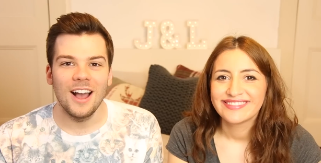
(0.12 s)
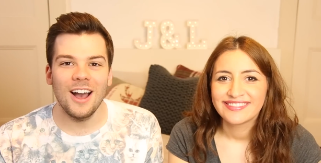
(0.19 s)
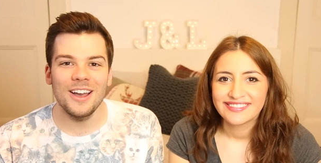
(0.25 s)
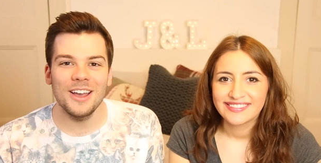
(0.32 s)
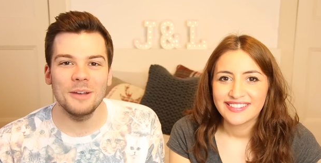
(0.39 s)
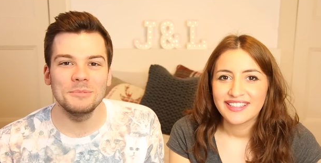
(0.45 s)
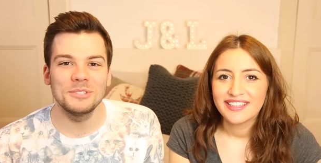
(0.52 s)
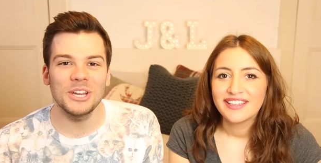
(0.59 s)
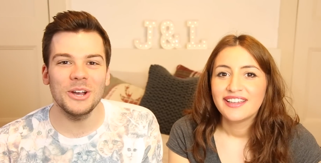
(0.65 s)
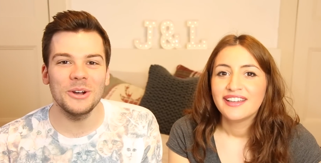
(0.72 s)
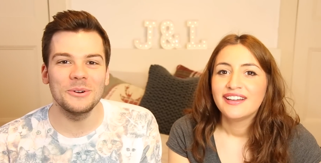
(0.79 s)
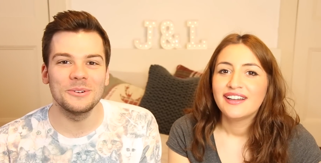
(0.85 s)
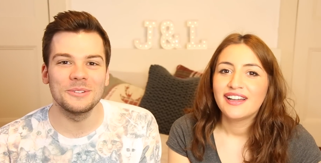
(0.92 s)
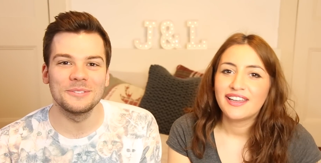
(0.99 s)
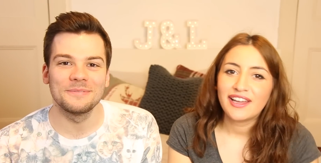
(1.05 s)
Speaker 1: Hi, I'm
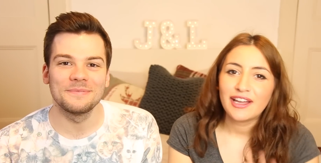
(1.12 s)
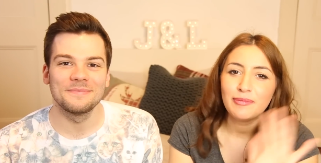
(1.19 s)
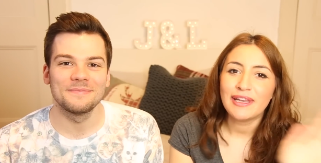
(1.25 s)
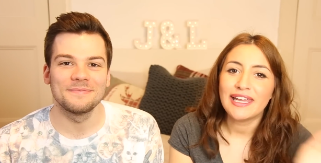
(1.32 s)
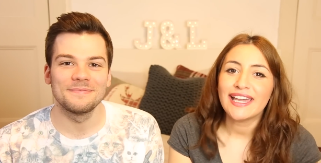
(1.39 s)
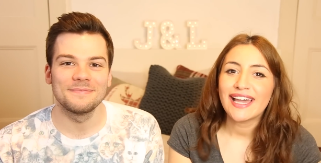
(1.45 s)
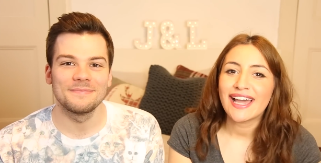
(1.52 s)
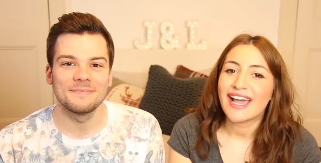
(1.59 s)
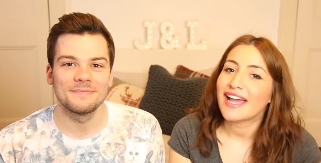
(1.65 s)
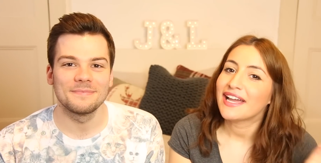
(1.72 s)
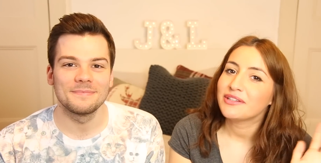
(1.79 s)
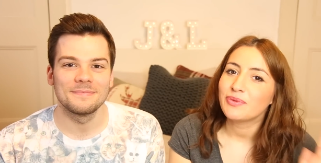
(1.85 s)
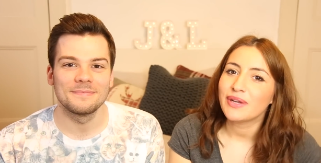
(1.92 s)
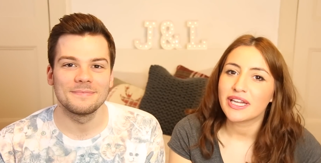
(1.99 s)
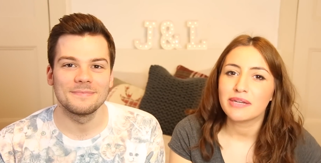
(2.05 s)
Joel.
Speaker 2: And I'm Leah,
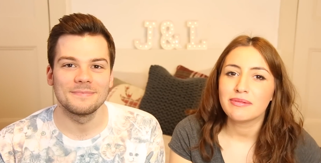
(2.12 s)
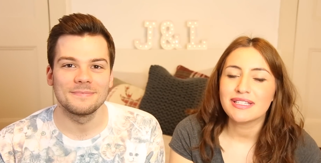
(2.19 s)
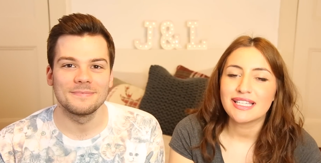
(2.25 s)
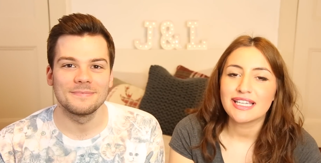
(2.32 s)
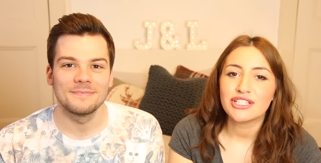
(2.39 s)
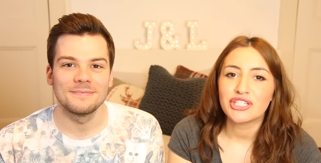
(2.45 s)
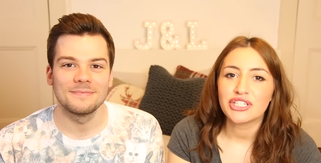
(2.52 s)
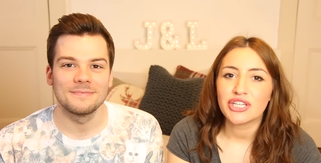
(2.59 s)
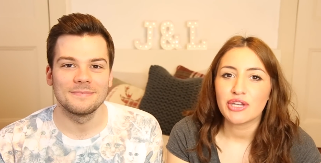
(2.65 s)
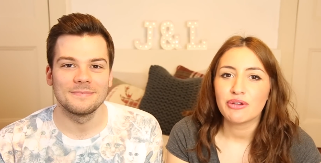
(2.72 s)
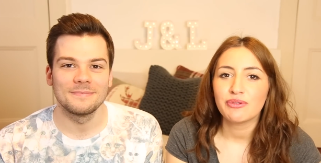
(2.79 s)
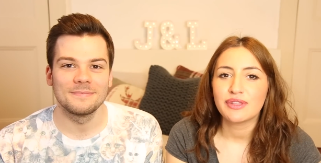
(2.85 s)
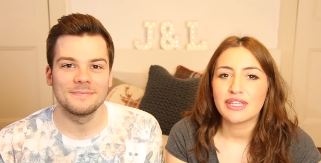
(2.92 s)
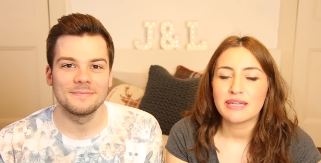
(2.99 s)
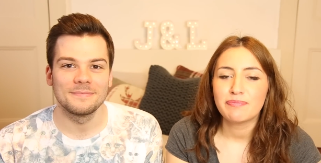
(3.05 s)
and we're going to be teaching you
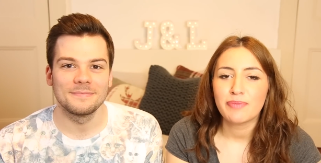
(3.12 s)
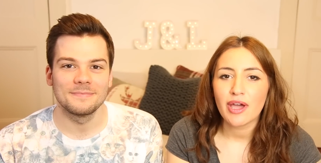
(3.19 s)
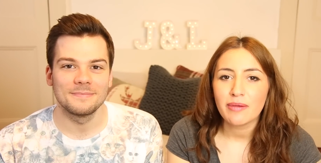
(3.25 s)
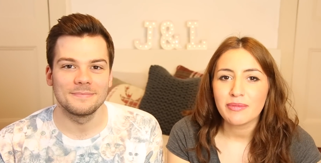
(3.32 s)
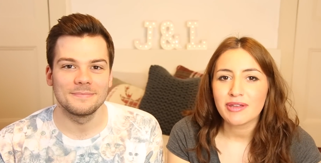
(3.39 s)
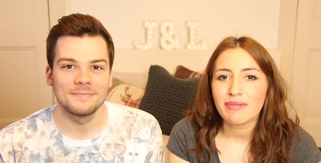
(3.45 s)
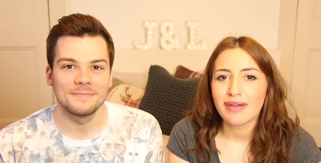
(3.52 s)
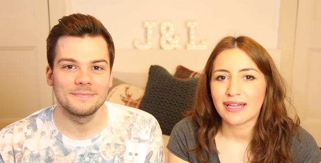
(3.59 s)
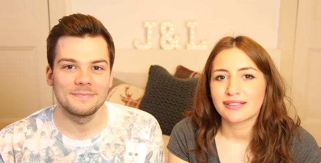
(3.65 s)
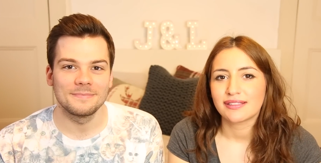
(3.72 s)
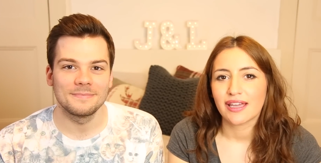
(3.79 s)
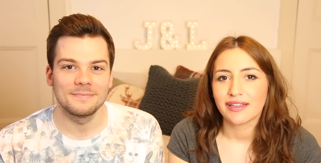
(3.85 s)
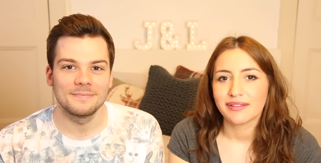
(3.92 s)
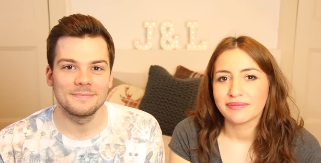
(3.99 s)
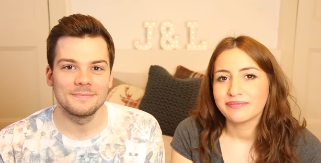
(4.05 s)
the Birmingham
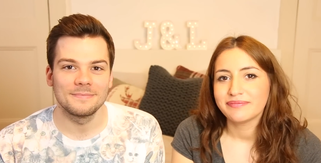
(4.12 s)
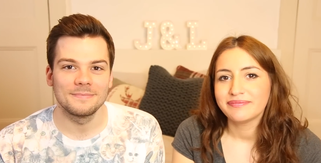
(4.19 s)
accent.